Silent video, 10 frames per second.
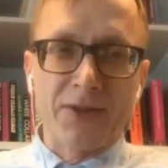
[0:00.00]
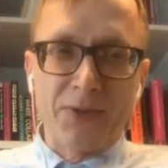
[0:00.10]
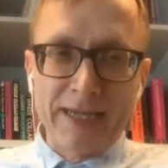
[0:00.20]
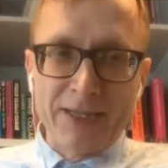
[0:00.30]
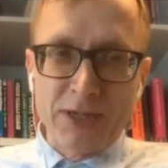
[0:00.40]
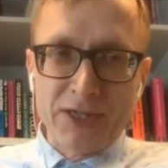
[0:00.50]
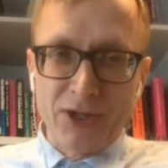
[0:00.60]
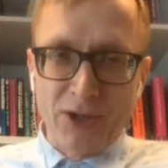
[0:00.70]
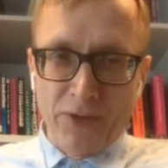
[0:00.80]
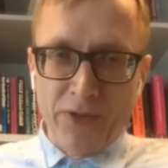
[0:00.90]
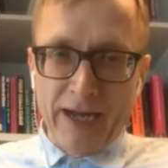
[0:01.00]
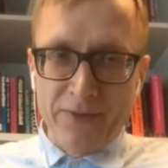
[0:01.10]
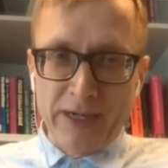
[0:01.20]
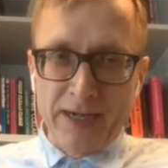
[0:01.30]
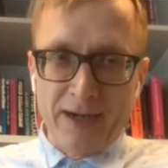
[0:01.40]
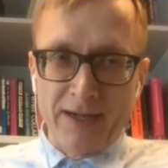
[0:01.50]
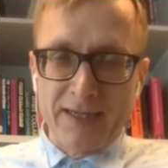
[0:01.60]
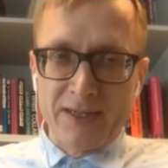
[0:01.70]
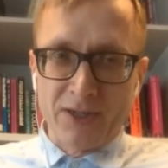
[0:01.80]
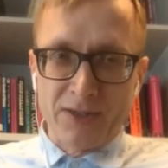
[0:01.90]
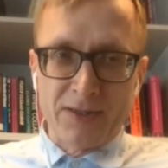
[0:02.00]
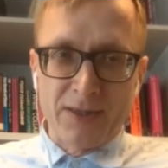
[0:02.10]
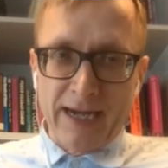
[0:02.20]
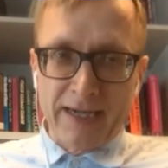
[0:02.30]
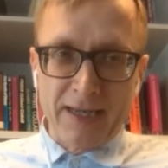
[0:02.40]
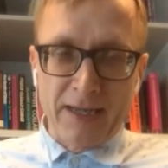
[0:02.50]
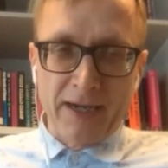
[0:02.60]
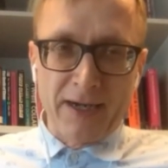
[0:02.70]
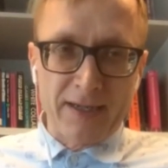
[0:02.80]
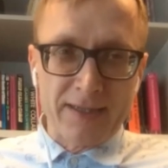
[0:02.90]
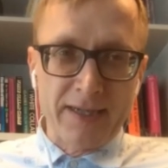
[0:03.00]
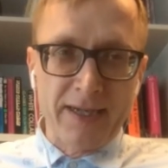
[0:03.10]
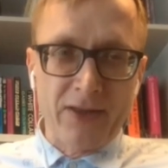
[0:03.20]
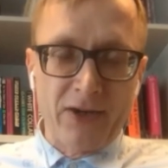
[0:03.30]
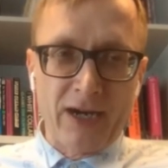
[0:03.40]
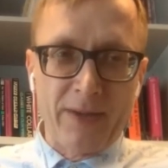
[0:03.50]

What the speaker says: literature on that regard is not that clear cut either.